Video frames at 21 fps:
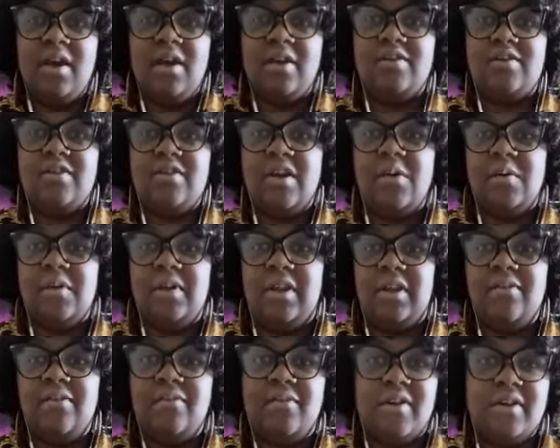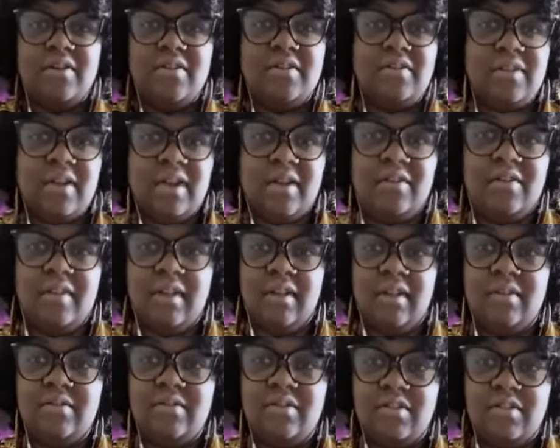And so when you first, I
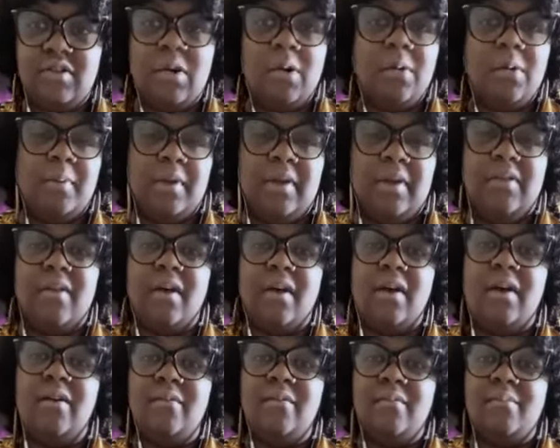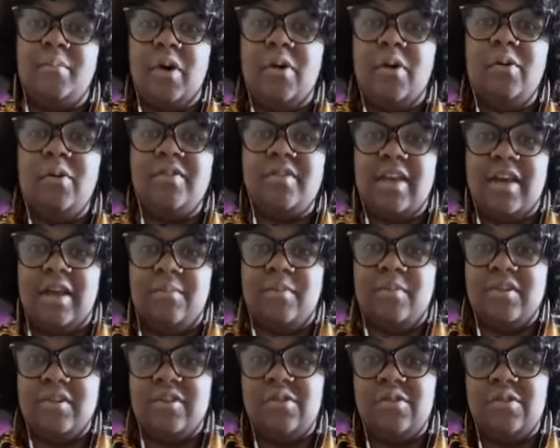think, showed me the prototype
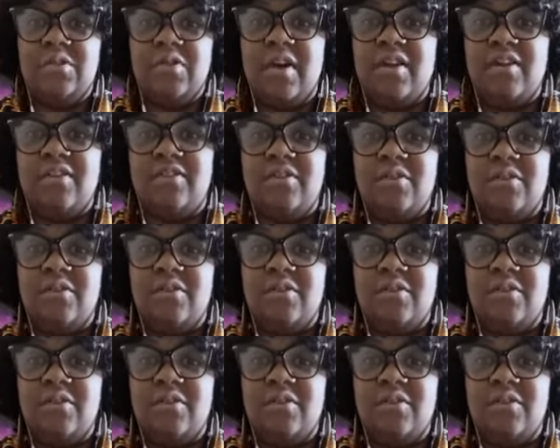that you created,